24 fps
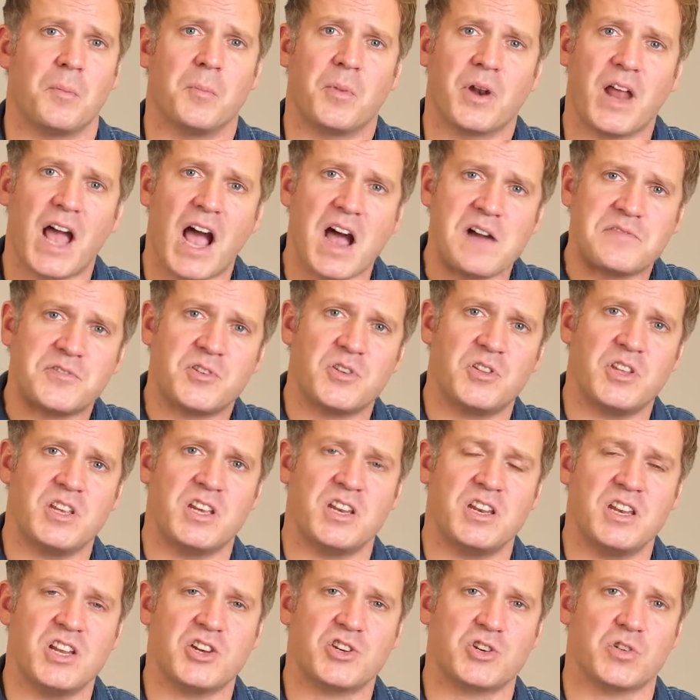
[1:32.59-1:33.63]
But after the
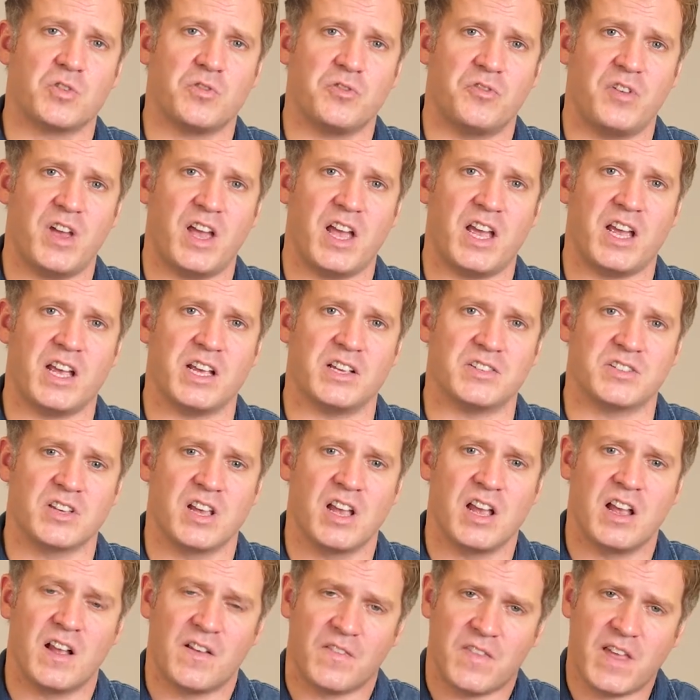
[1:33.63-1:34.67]
initial phase,
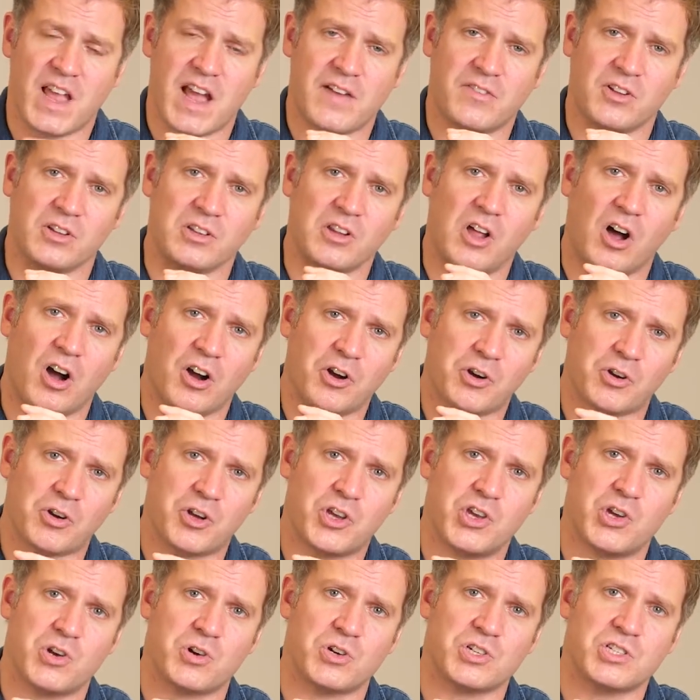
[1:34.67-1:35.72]
they have a longer
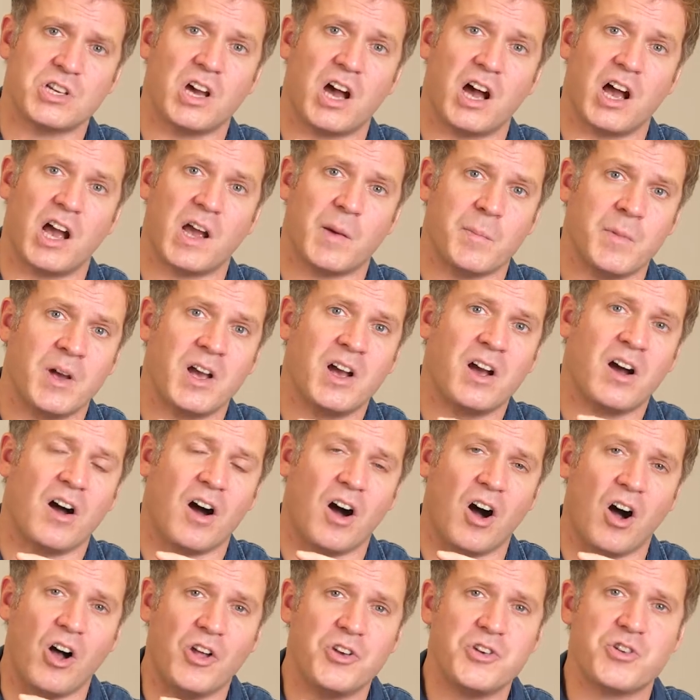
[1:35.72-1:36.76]
cure time
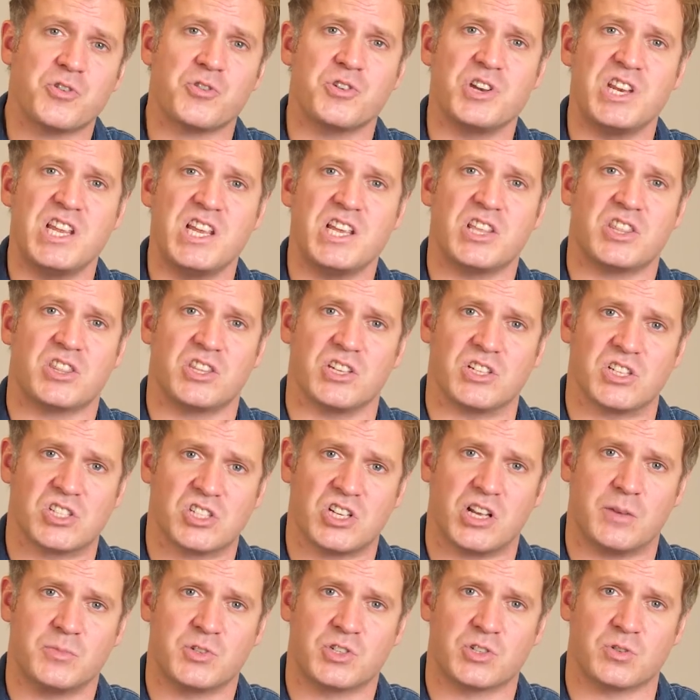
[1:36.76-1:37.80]
underneath the
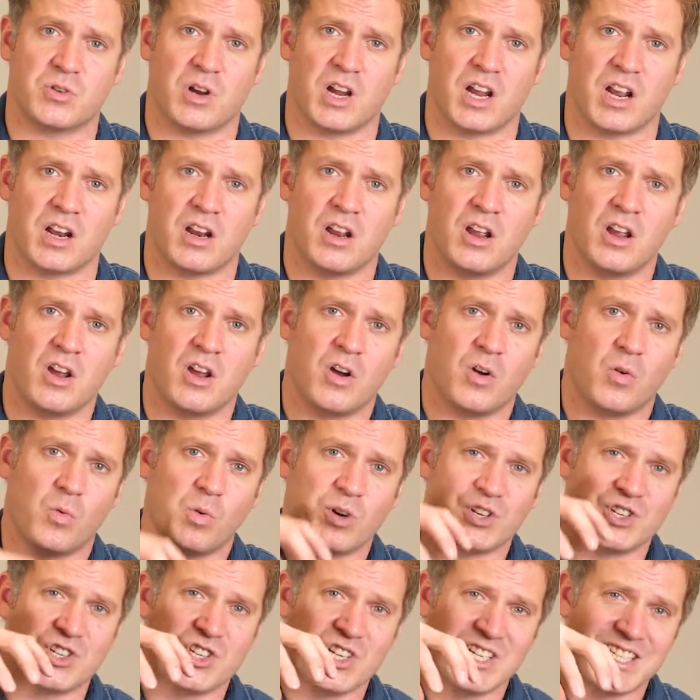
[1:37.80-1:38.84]
substrate,
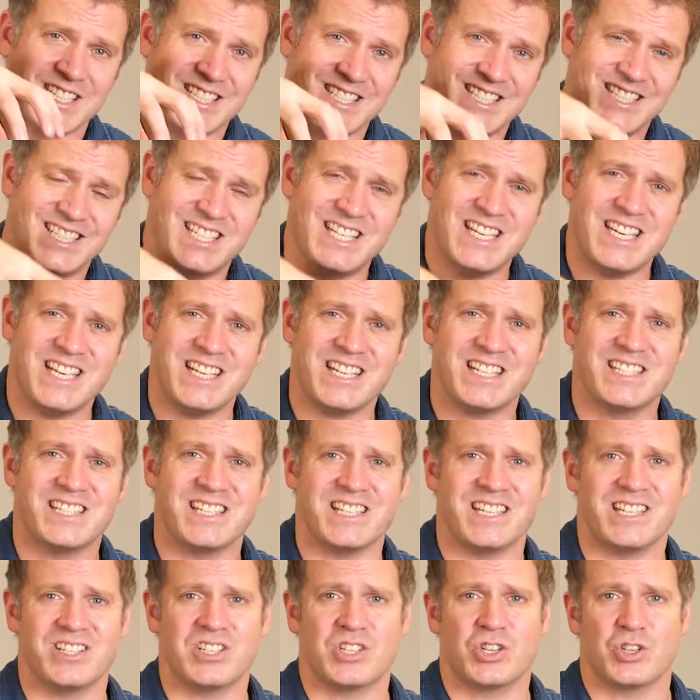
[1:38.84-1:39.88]
which digs
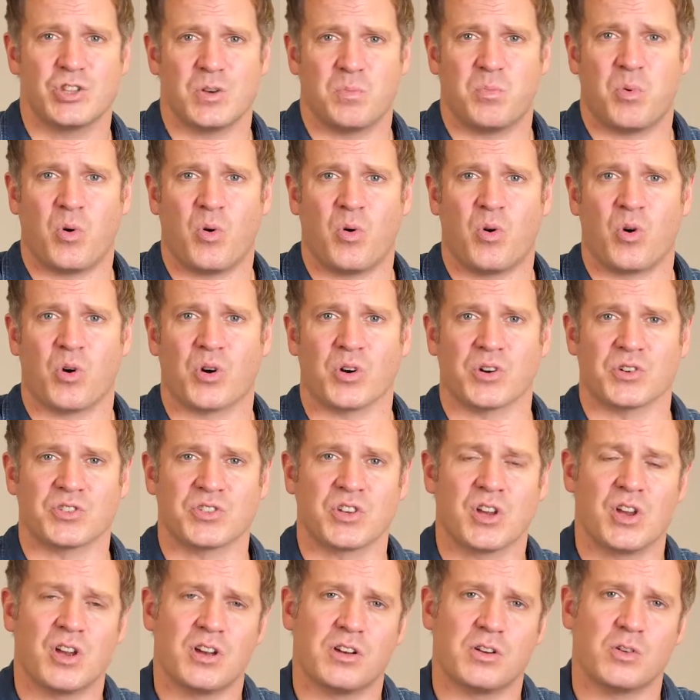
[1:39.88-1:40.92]
into the pores,
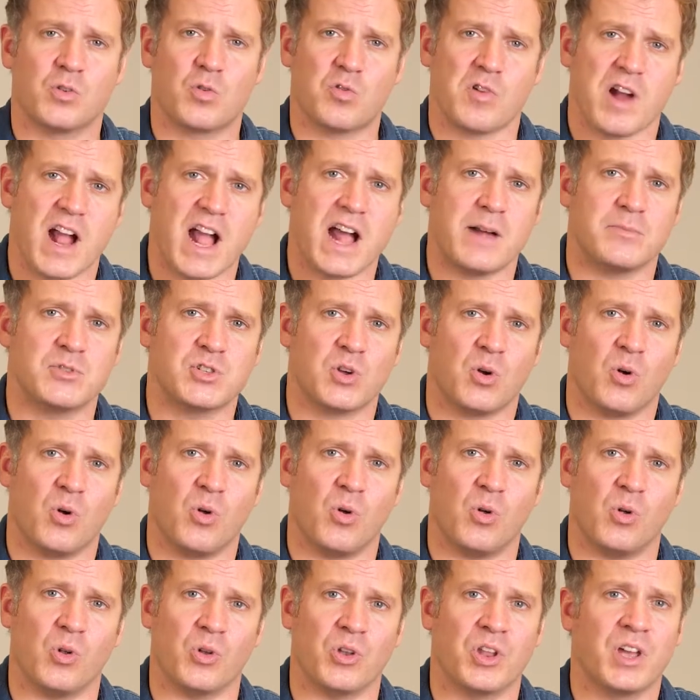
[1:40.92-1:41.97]
grabs
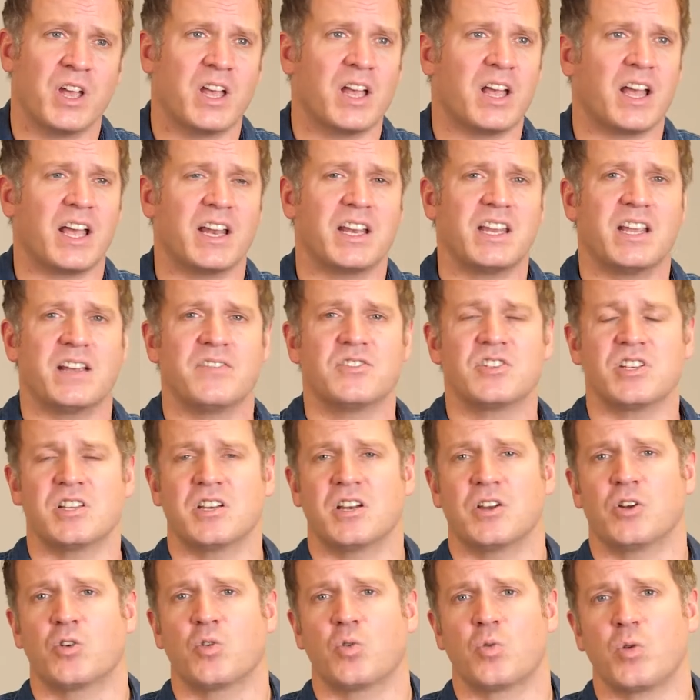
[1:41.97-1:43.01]
hold, and gives an
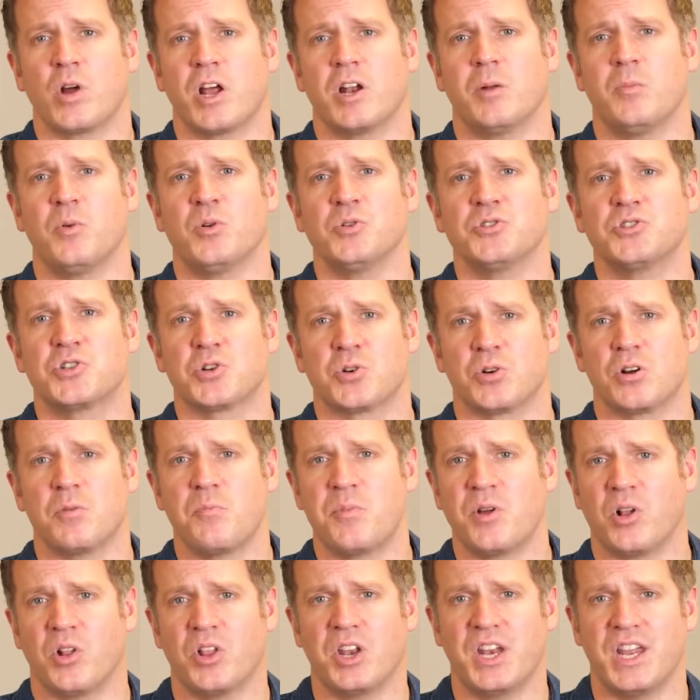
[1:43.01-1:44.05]
incredible
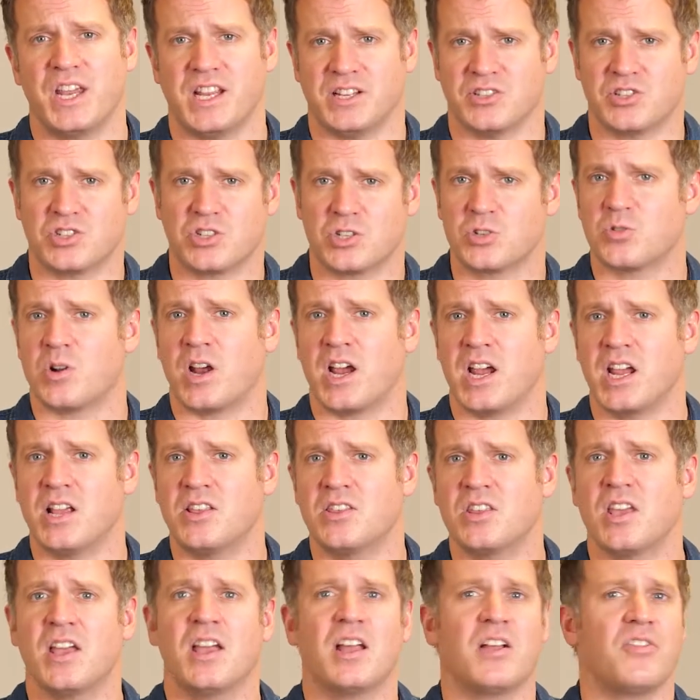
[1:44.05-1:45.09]
durability and
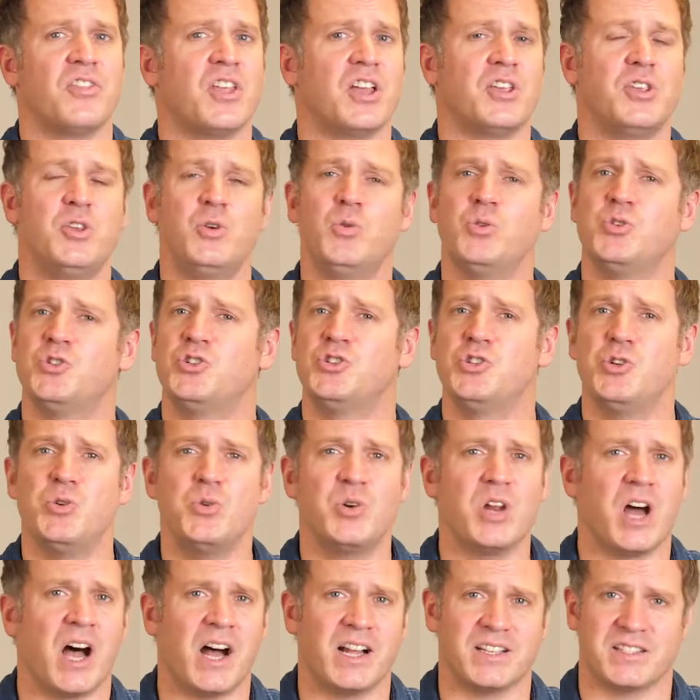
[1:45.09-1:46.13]
strength that you
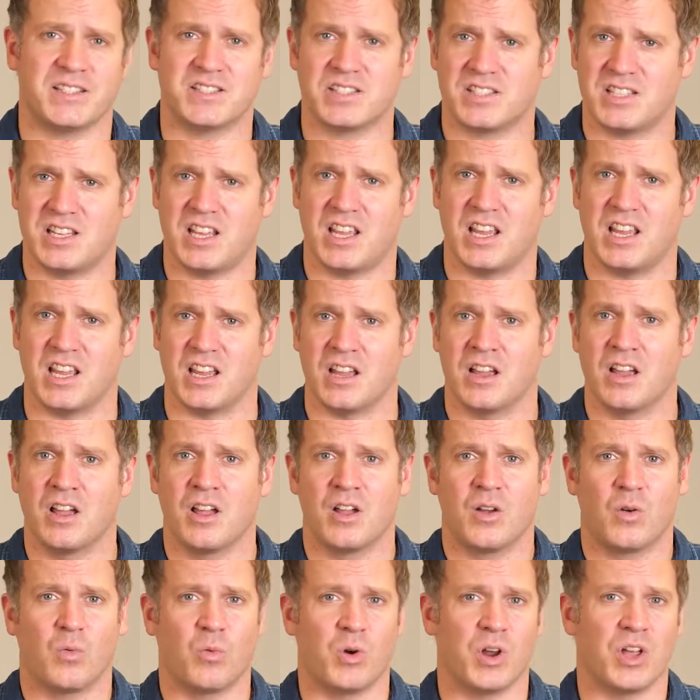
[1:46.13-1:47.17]
do not see
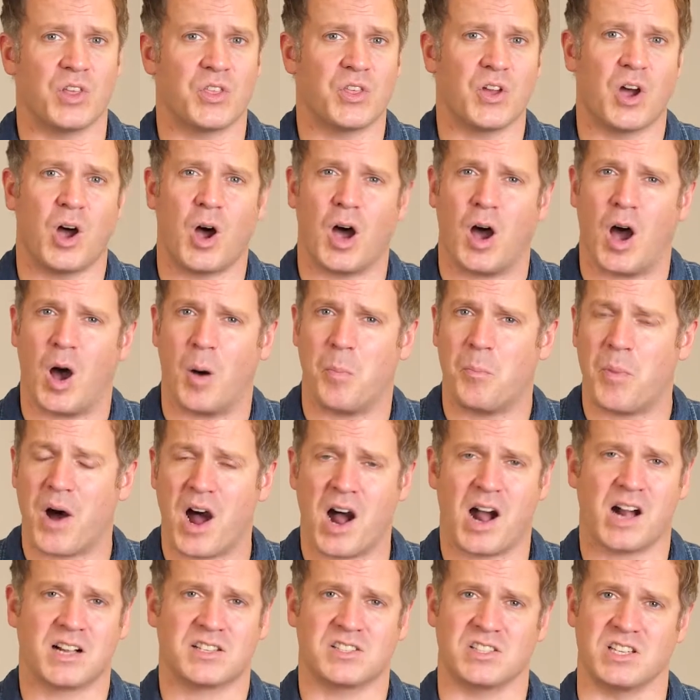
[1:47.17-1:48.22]
with
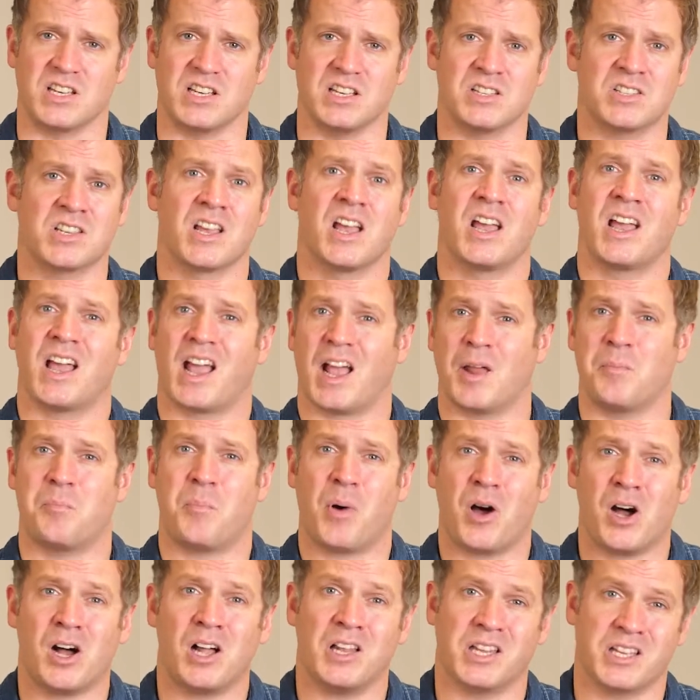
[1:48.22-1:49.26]
epoxies and
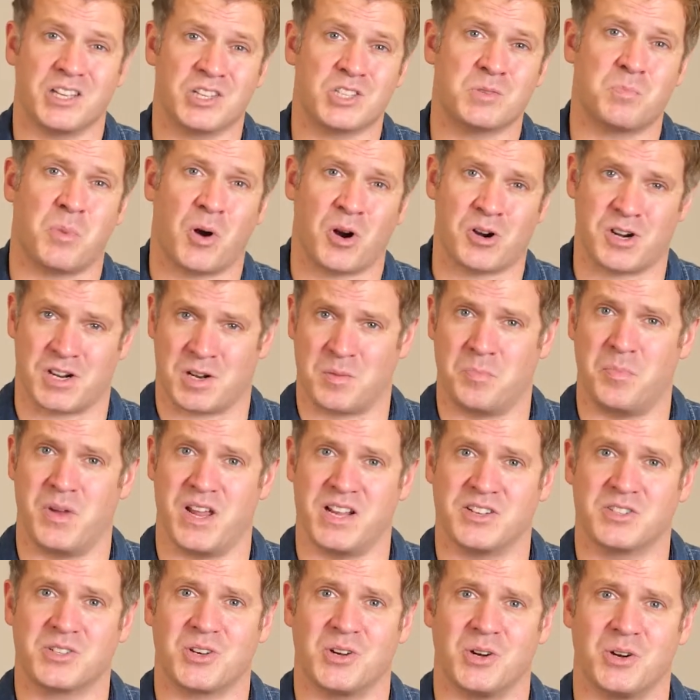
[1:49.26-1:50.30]
polyaspartic
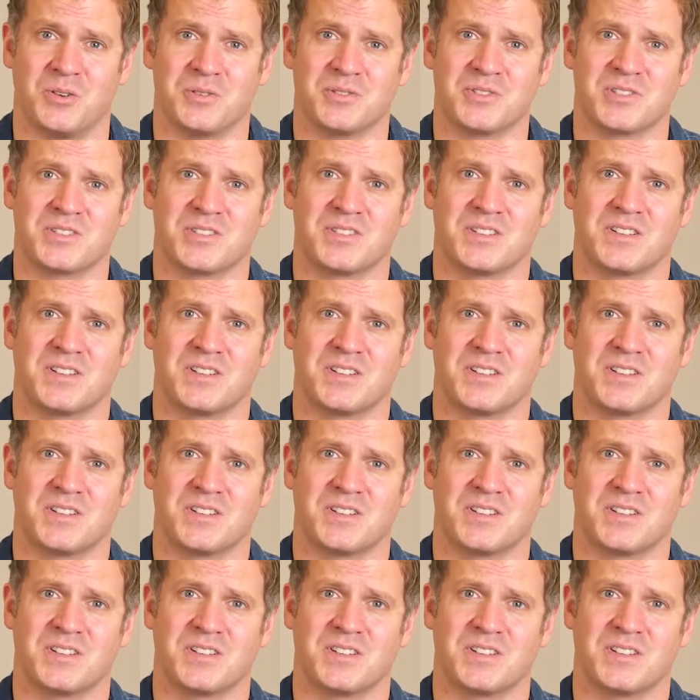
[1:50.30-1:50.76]
base coats.